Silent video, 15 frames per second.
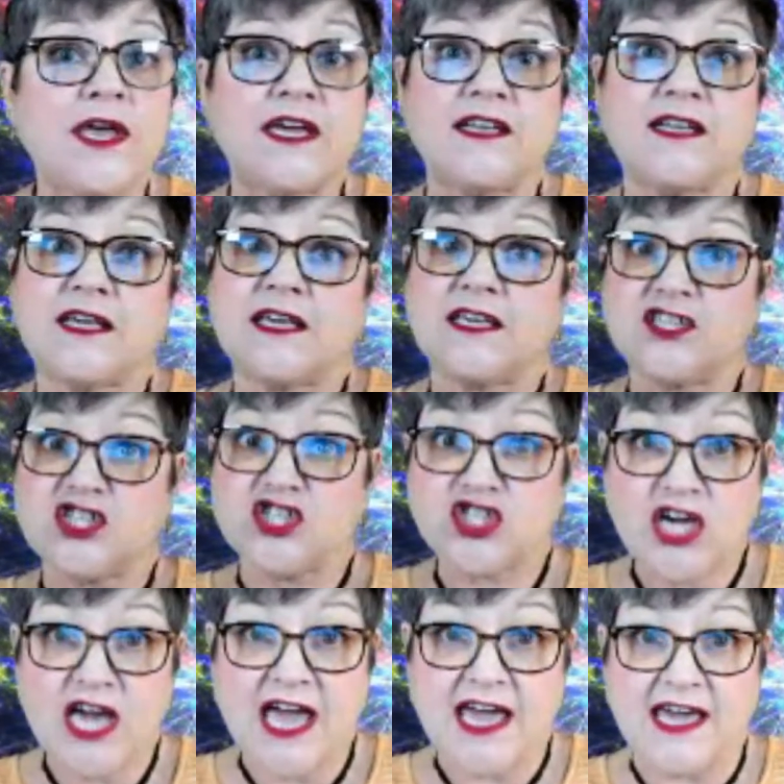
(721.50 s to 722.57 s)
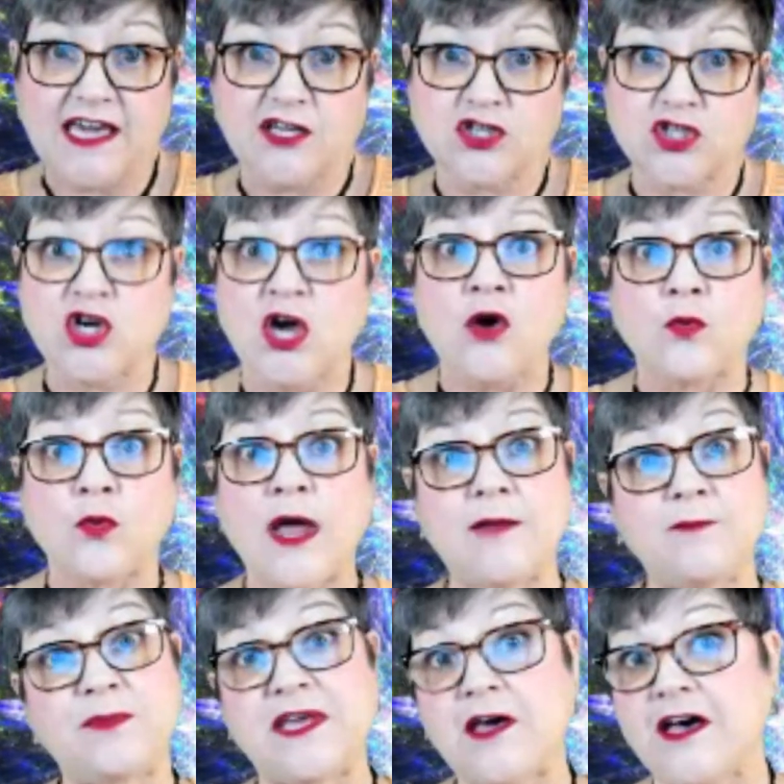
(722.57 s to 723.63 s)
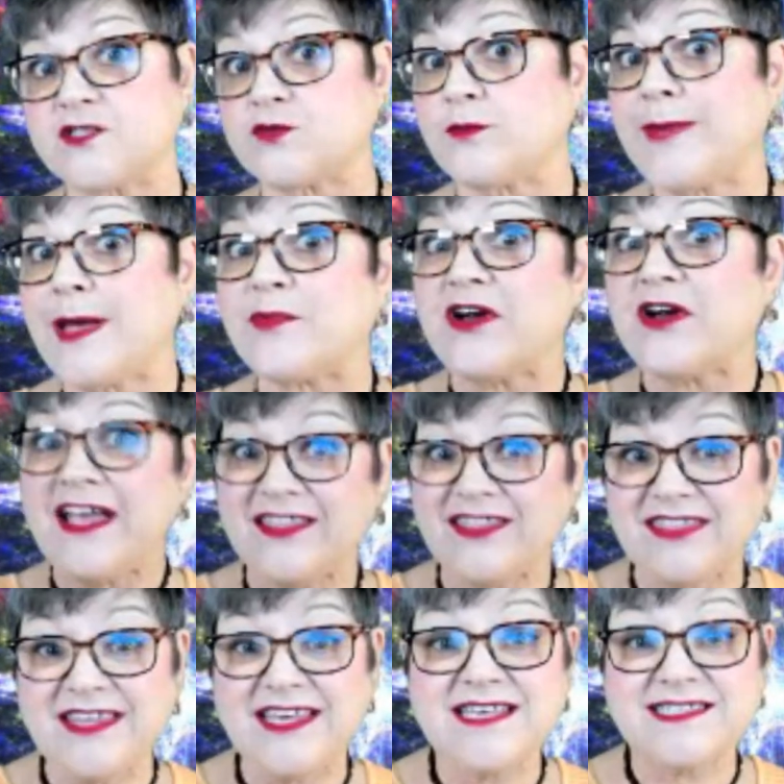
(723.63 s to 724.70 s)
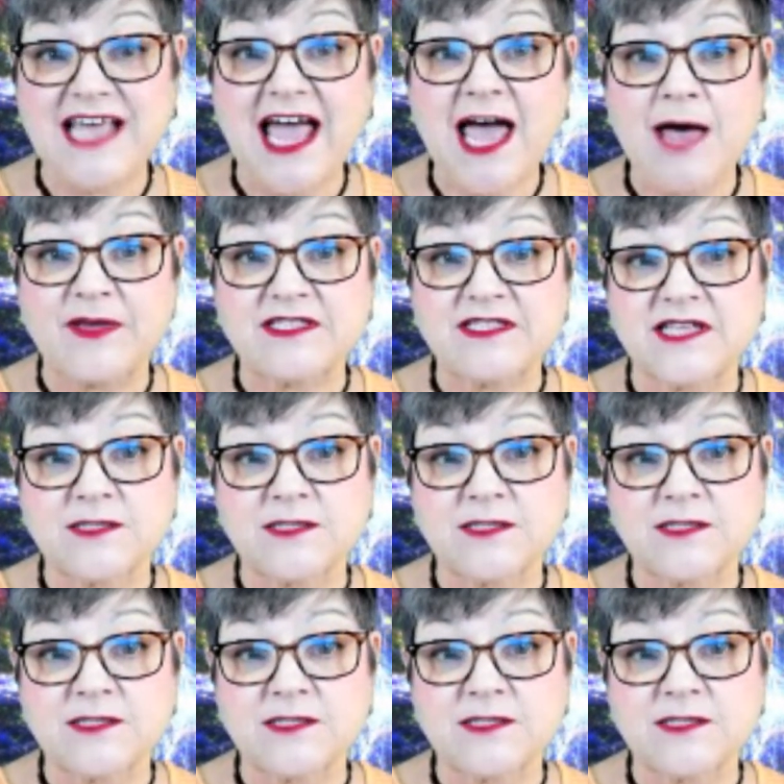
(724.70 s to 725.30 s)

it can change, right? Because remember, these habits,